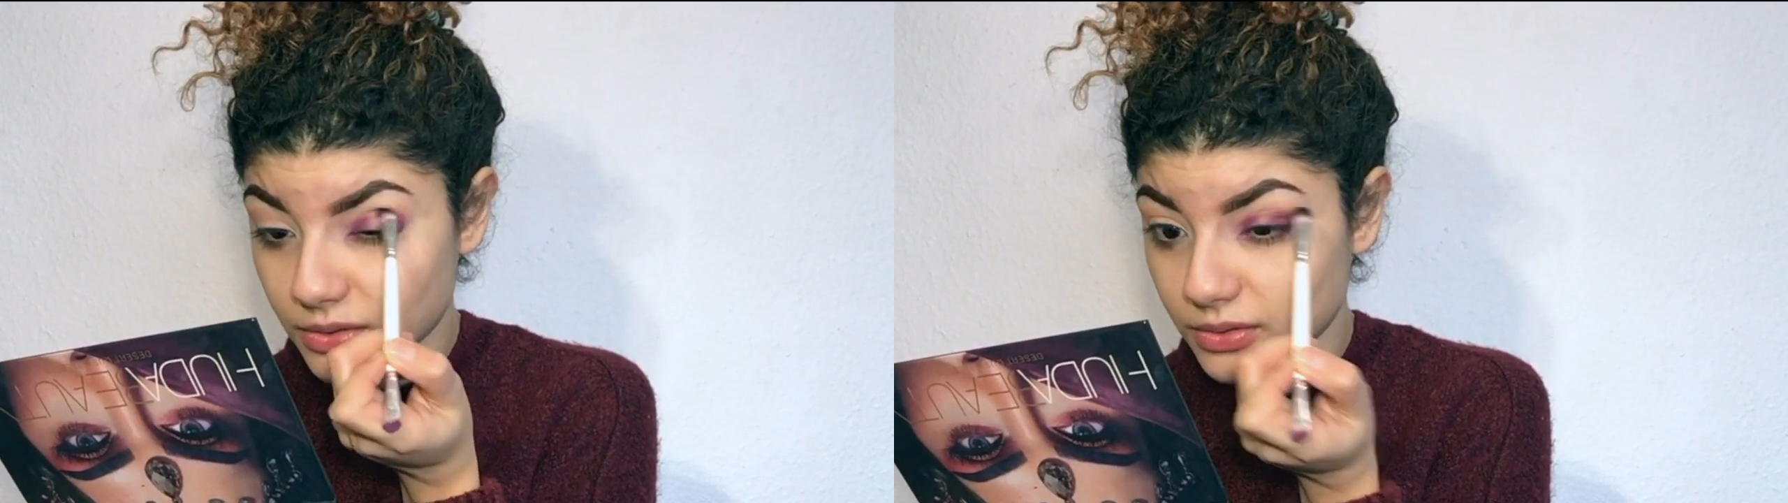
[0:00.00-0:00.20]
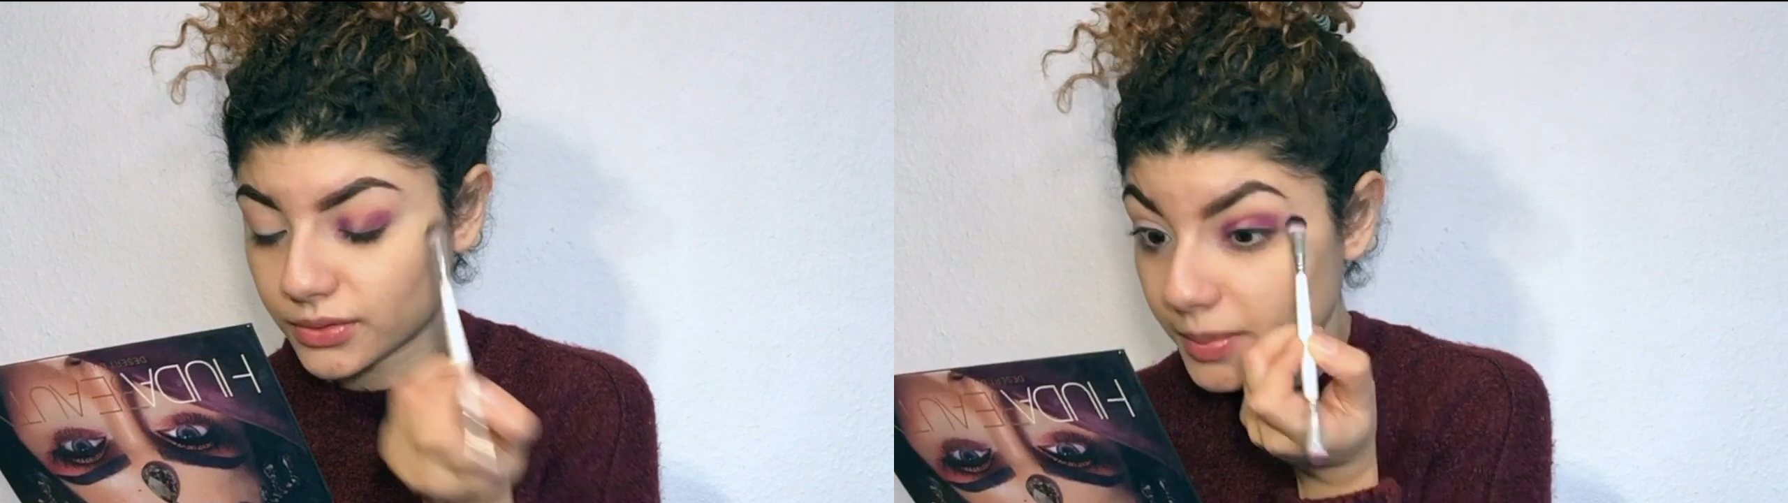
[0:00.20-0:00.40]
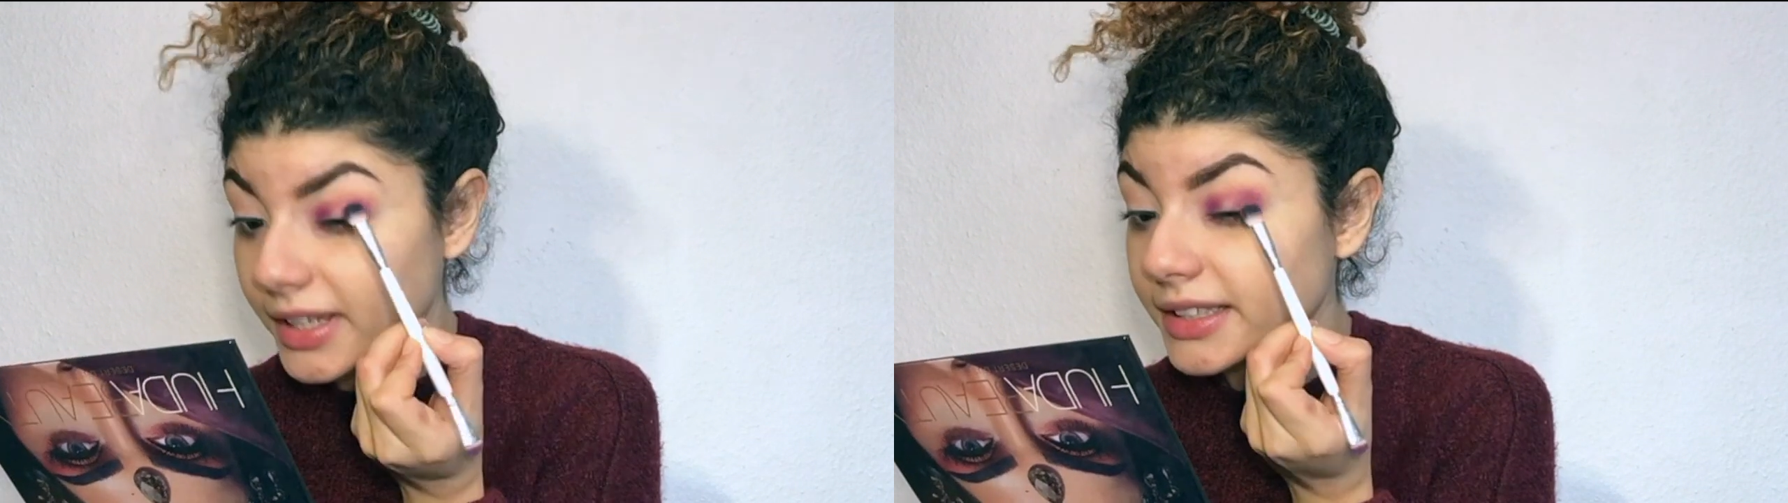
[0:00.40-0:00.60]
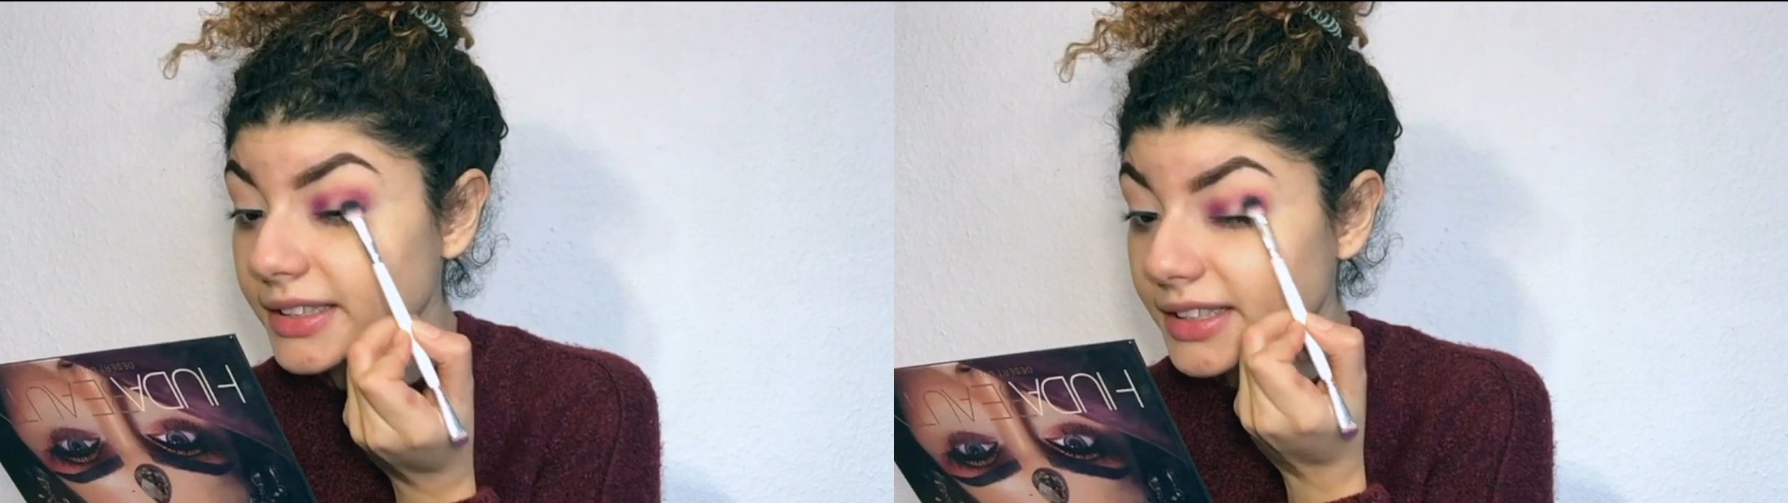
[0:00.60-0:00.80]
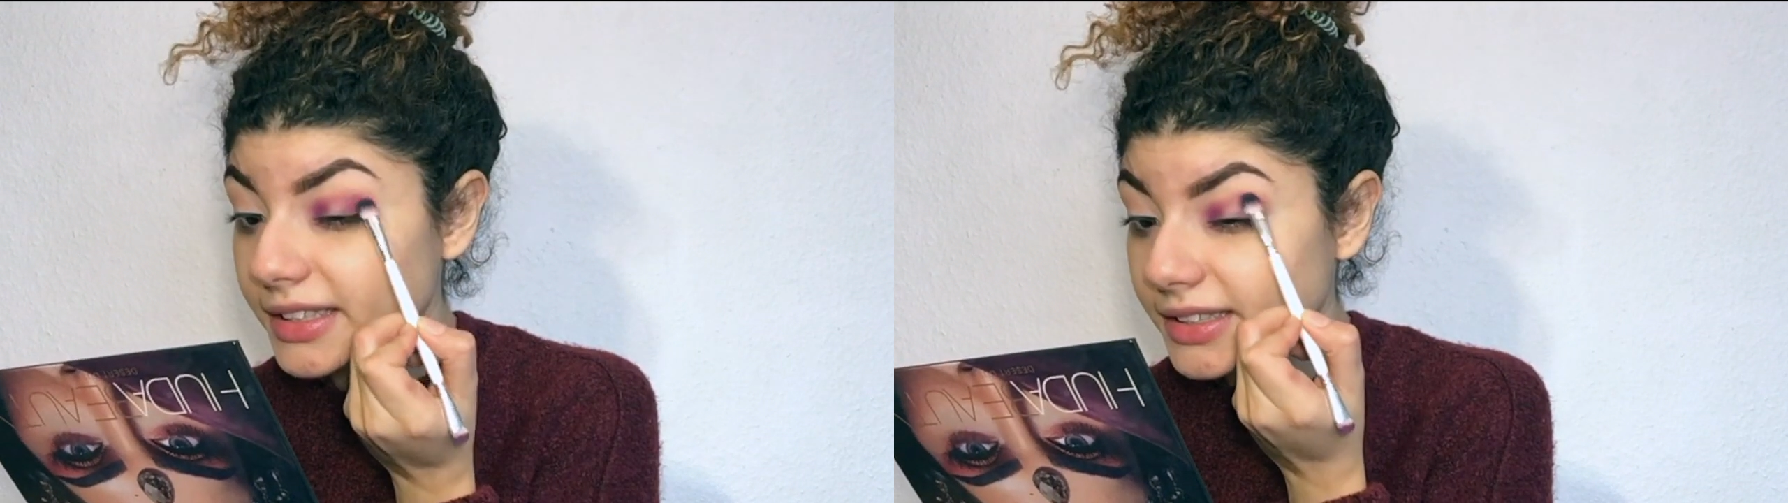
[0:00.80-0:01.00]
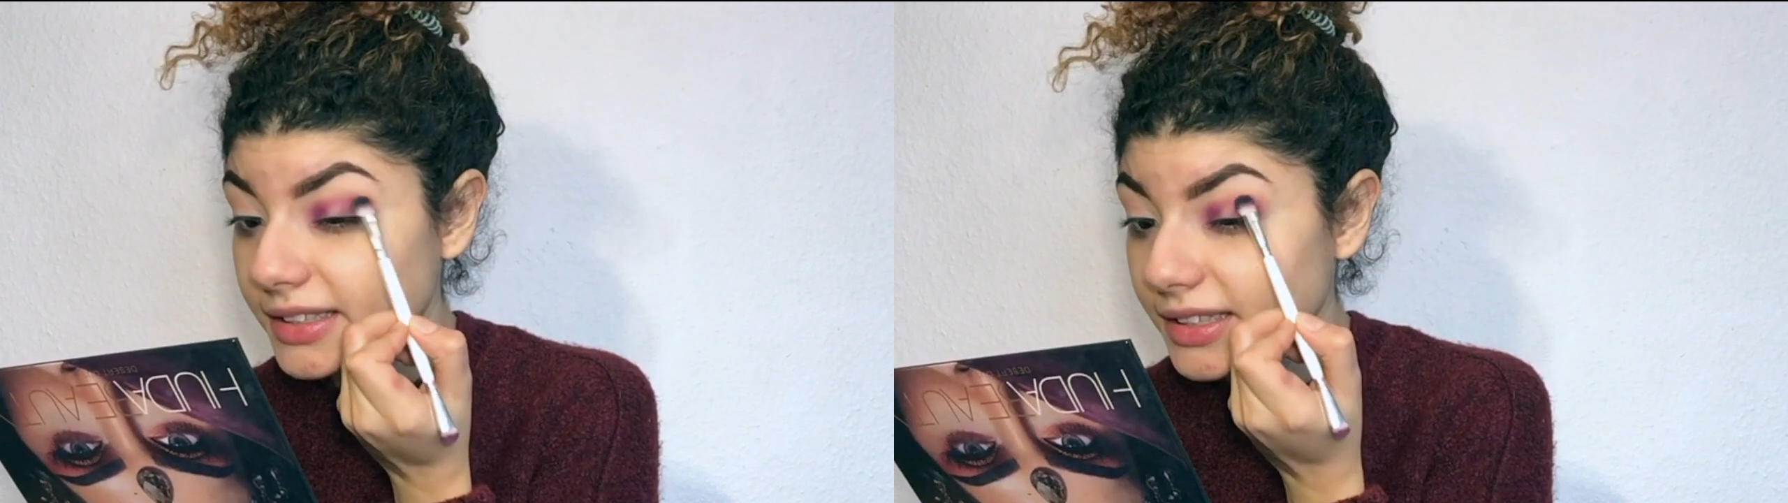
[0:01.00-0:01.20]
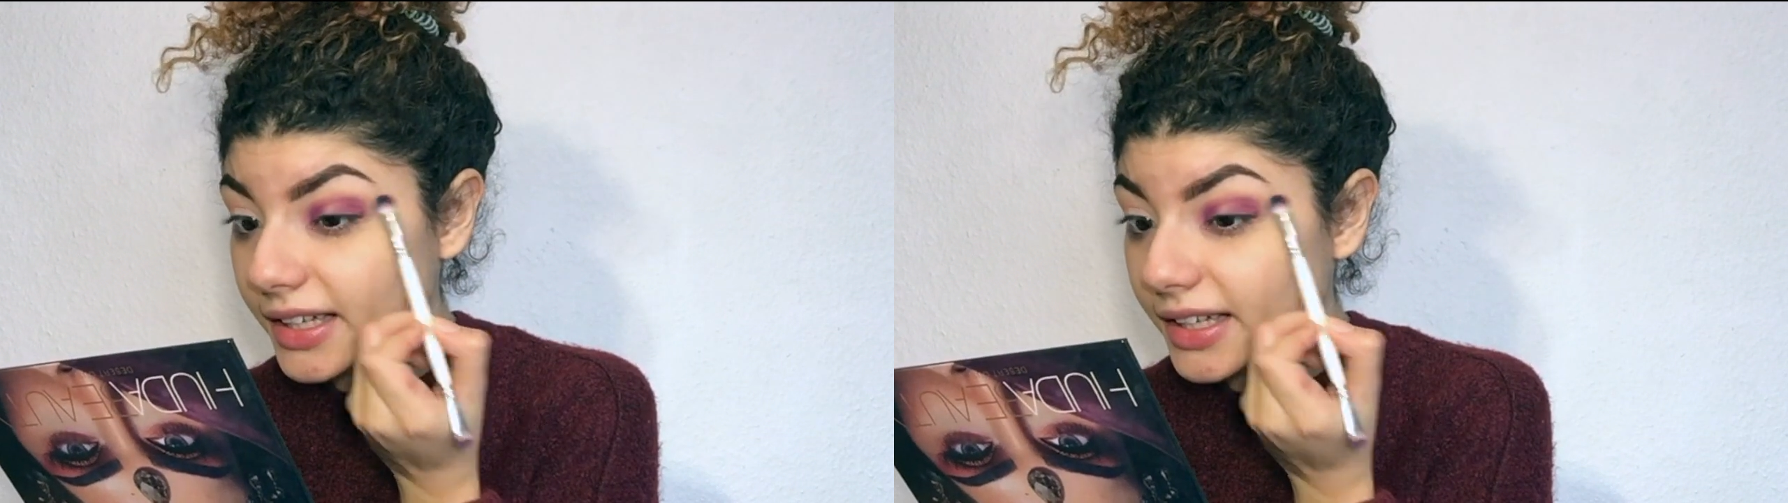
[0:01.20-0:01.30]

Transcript: to blend in,